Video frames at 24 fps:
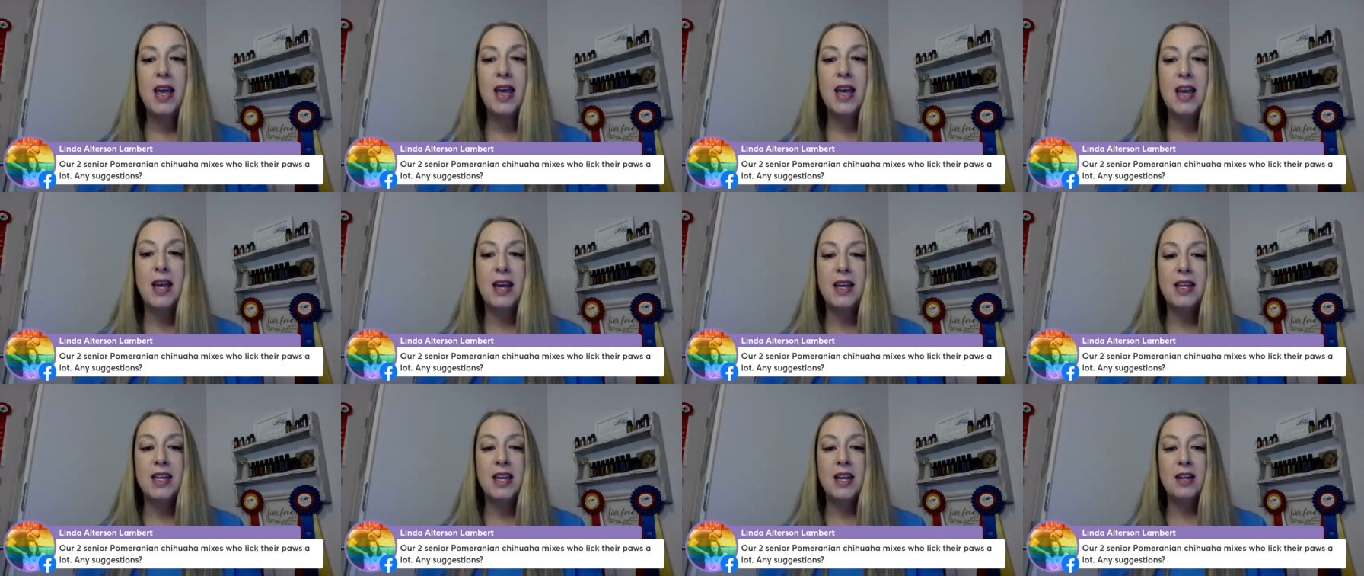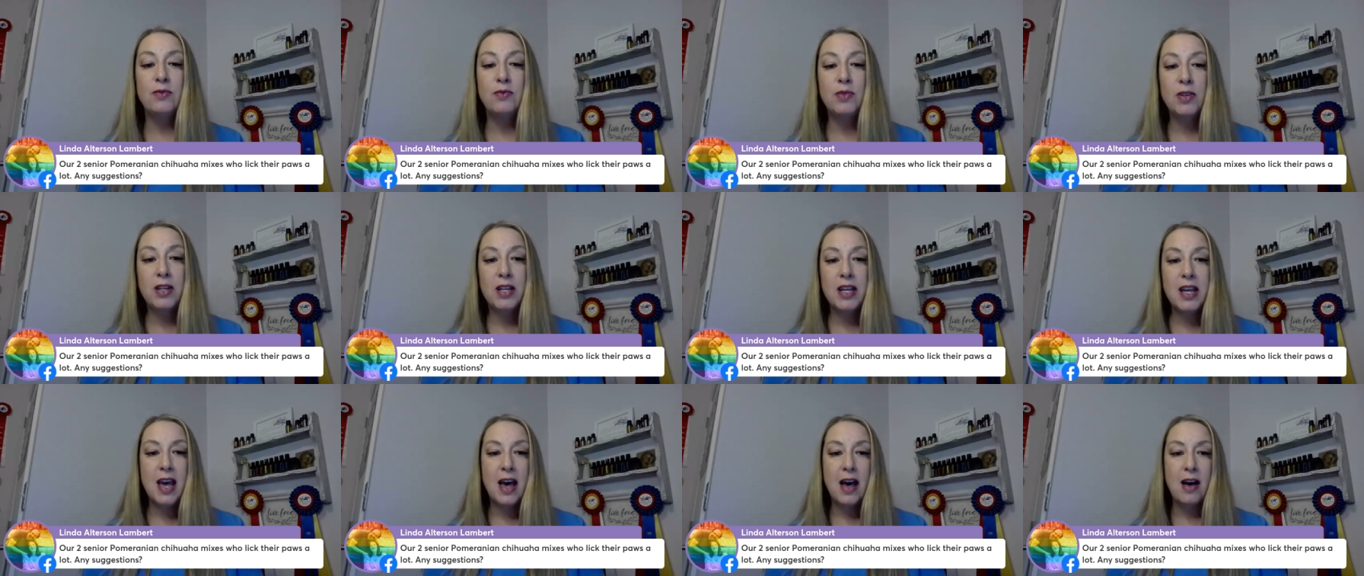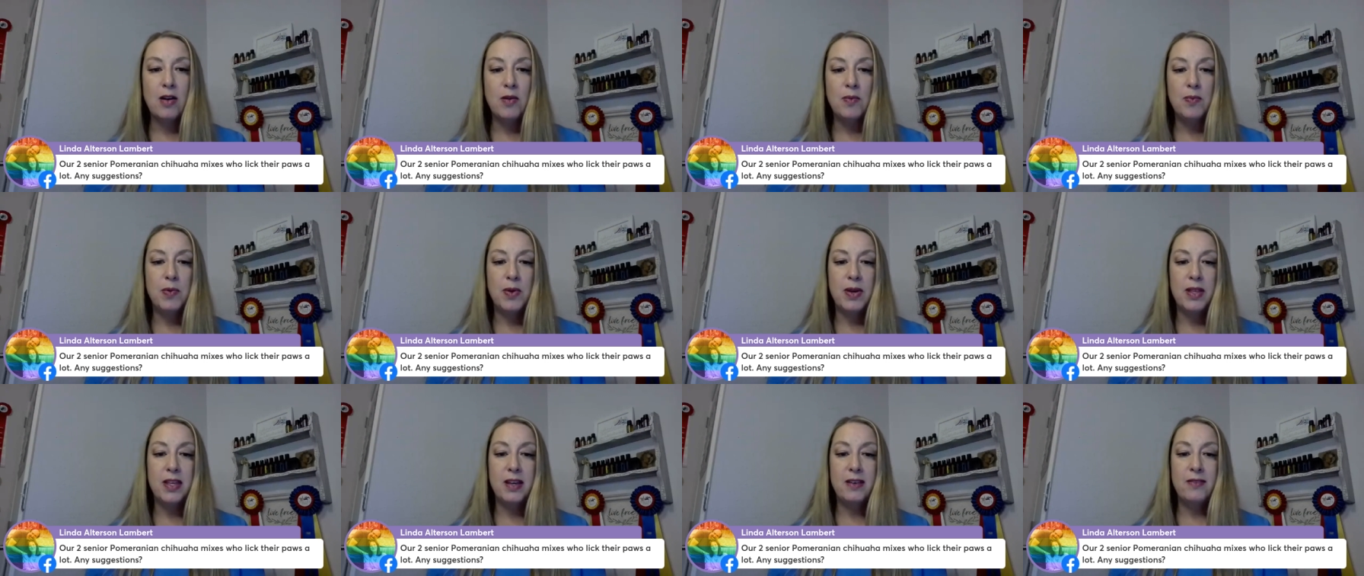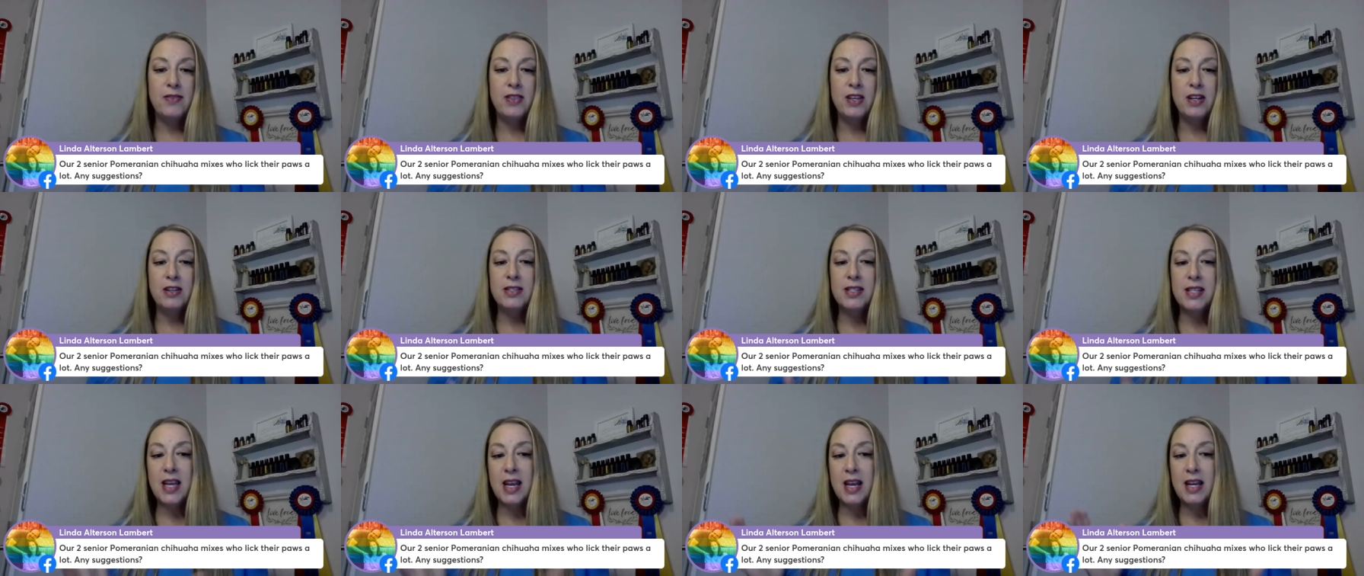It can really help with if
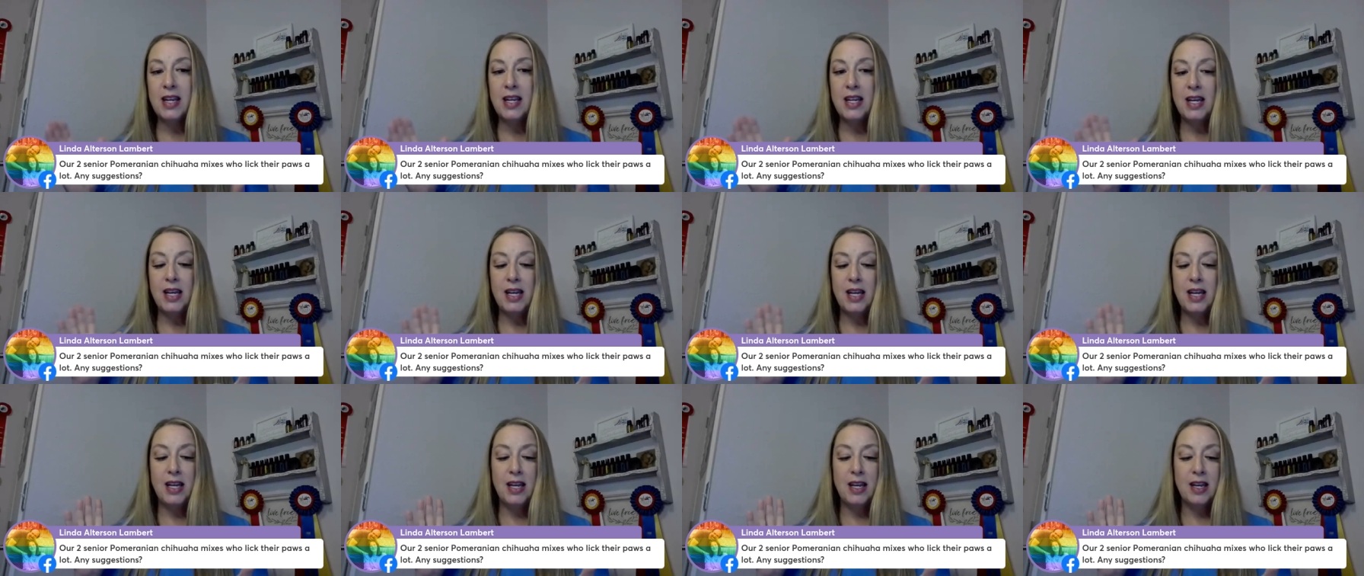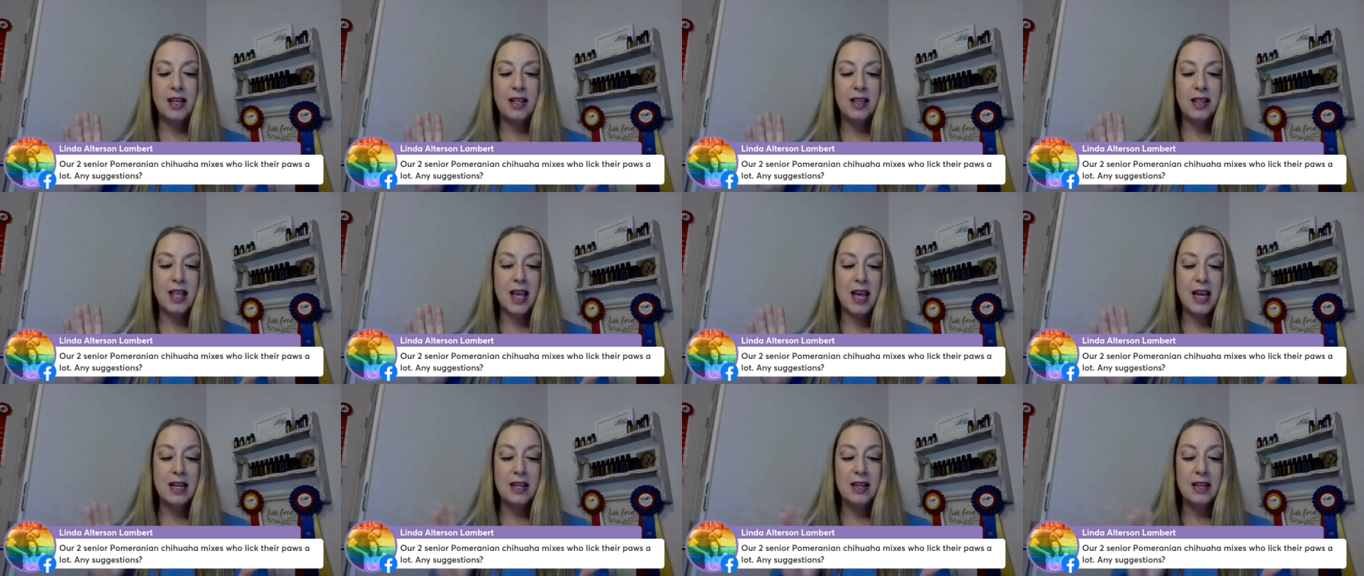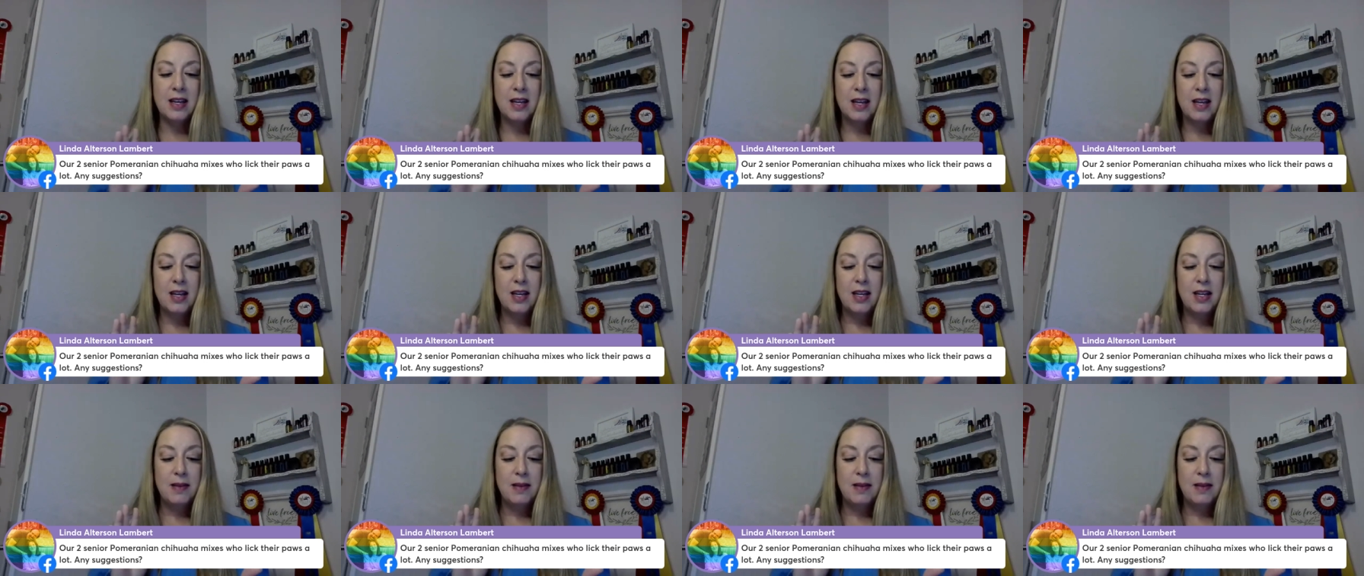there's any like